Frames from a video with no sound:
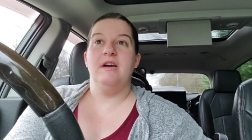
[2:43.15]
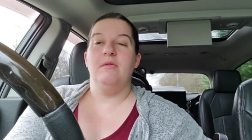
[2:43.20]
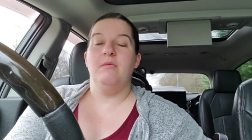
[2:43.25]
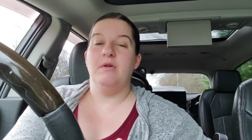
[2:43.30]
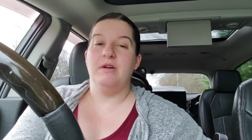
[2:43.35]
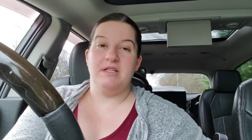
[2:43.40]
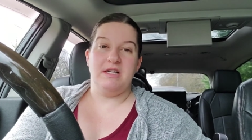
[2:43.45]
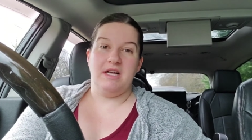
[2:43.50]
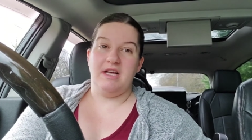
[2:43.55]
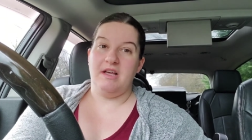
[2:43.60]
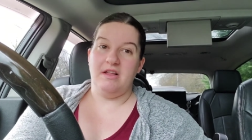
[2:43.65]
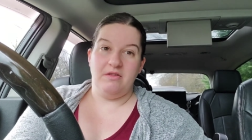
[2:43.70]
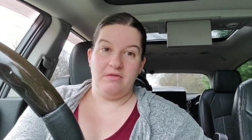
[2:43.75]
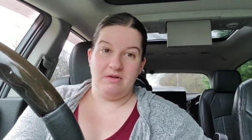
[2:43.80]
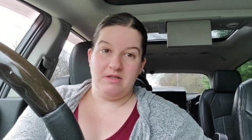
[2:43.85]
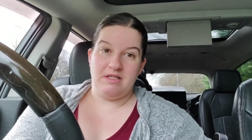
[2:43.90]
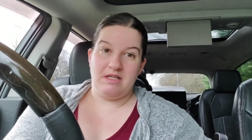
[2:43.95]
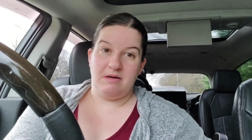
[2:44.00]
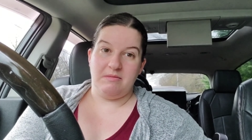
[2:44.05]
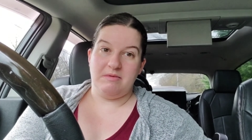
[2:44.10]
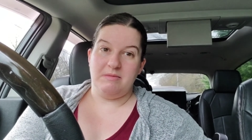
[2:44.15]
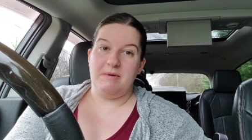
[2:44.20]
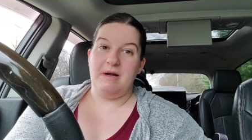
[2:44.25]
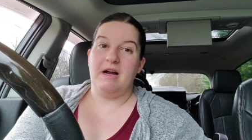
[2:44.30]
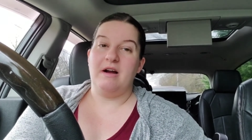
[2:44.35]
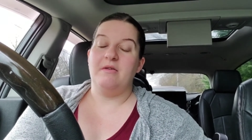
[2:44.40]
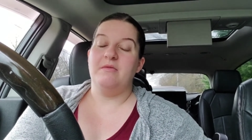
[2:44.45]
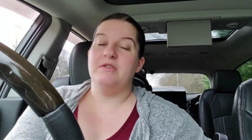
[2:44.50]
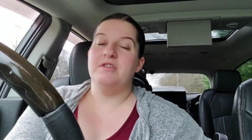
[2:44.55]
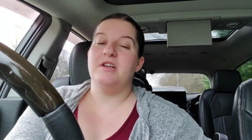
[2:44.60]
we're taking three steps
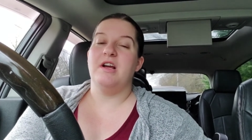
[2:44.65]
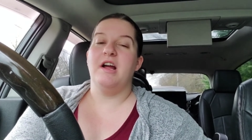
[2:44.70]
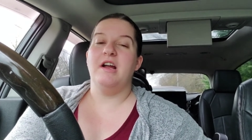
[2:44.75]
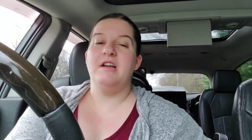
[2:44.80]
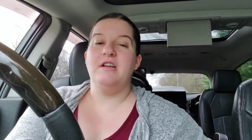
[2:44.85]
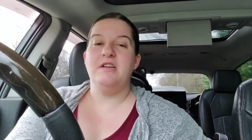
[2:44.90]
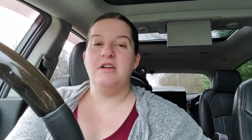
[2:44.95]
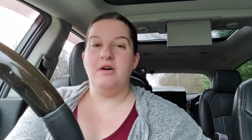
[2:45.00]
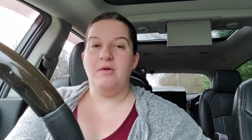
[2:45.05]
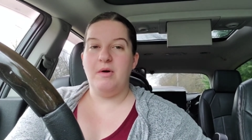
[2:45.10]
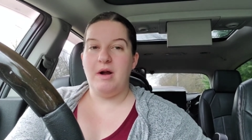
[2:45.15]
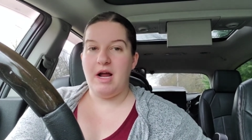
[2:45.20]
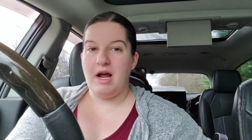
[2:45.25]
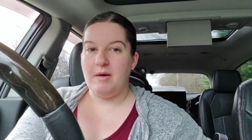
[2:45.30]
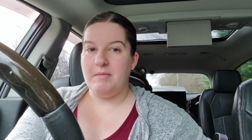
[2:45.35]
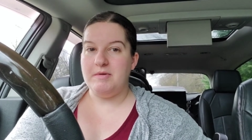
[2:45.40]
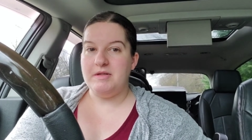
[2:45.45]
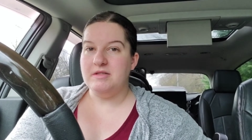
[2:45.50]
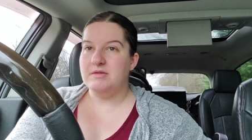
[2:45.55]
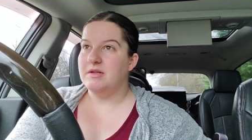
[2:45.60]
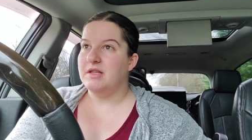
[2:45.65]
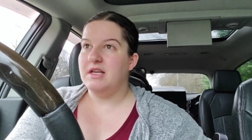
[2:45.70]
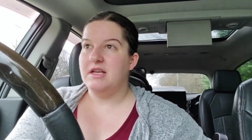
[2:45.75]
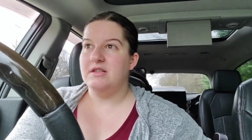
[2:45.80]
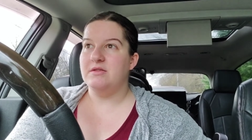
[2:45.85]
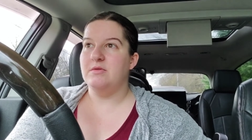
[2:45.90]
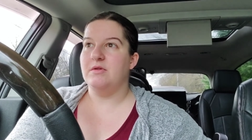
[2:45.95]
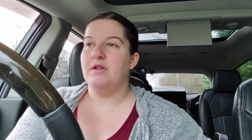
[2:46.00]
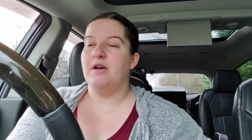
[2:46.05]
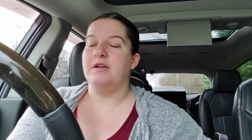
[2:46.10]
back, which I know happens with
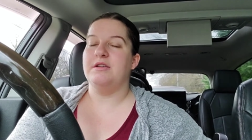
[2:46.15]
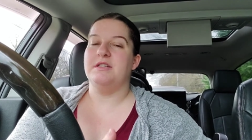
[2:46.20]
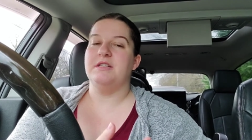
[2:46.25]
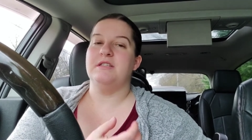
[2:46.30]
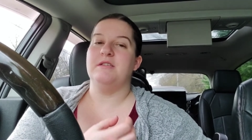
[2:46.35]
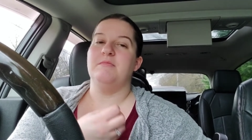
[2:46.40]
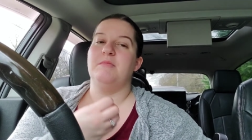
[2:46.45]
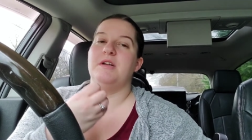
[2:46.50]
kids with autism,